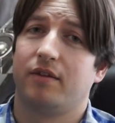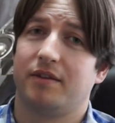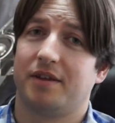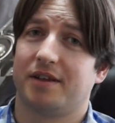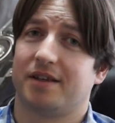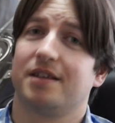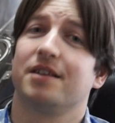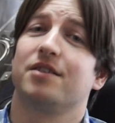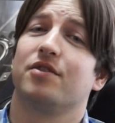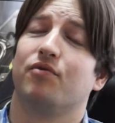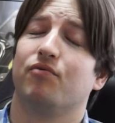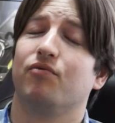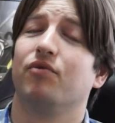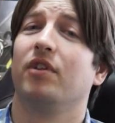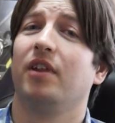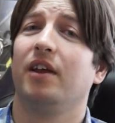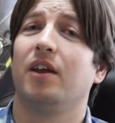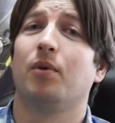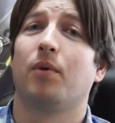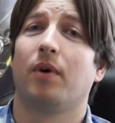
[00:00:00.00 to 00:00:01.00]
This is a
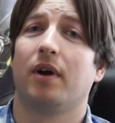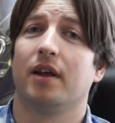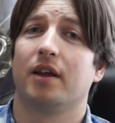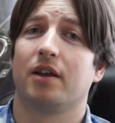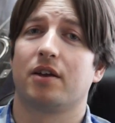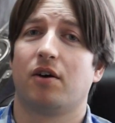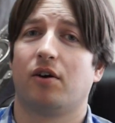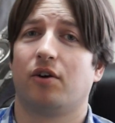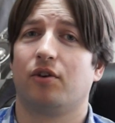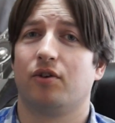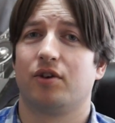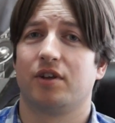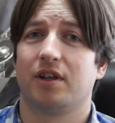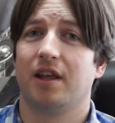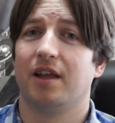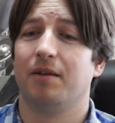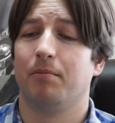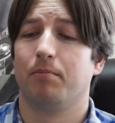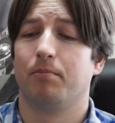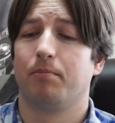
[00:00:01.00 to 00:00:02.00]
really quiet card.
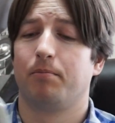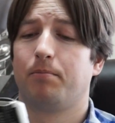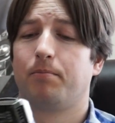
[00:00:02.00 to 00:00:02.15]
It